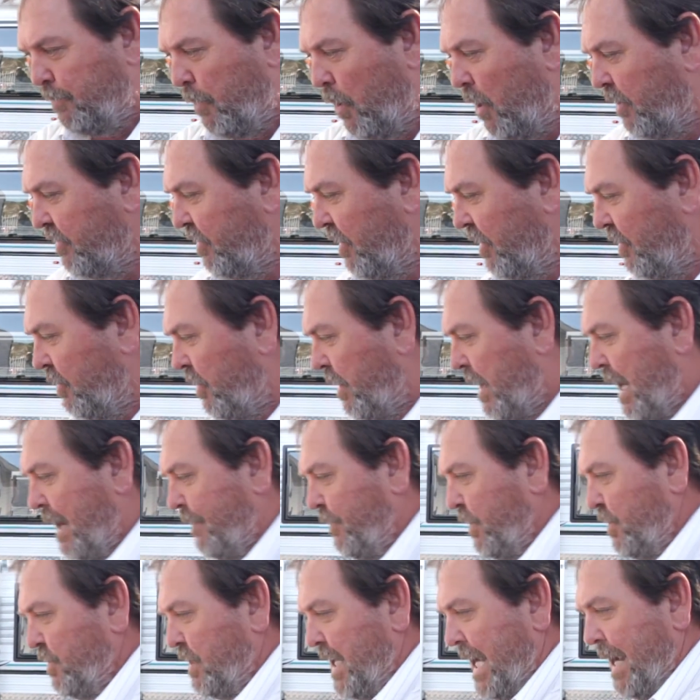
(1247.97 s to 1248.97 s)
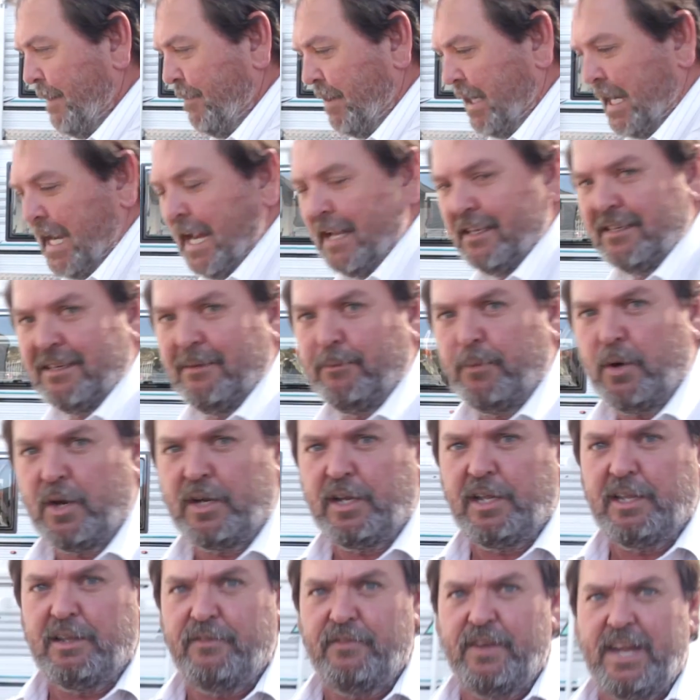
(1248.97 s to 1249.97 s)
box and not have it jammed against the
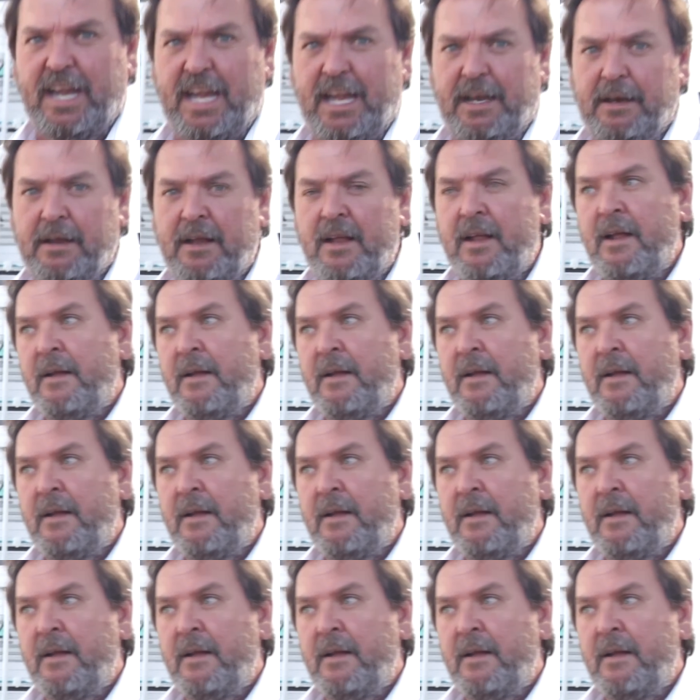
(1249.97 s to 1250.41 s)
body of the van.